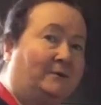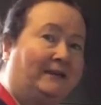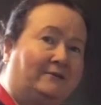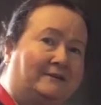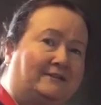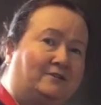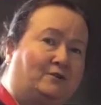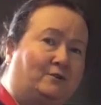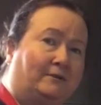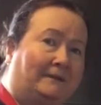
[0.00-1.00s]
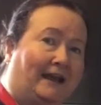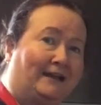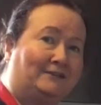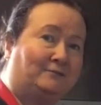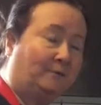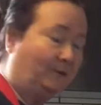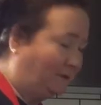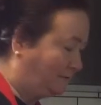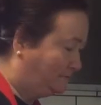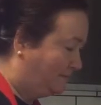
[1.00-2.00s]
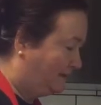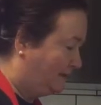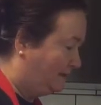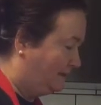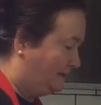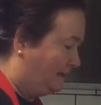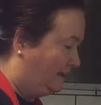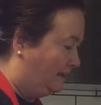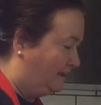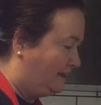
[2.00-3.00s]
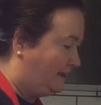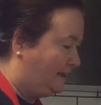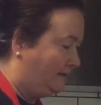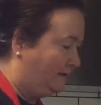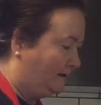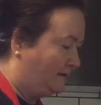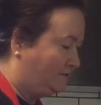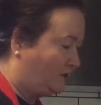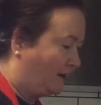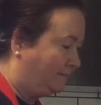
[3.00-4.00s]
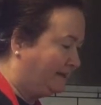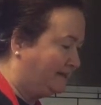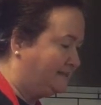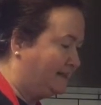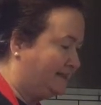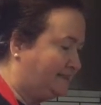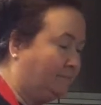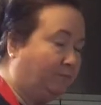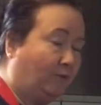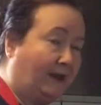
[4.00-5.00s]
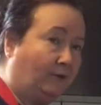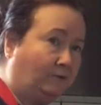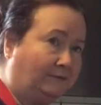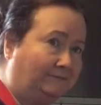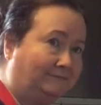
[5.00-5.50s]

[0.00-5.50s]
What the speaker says: here is the turnip casserole. The topping is nice and brown,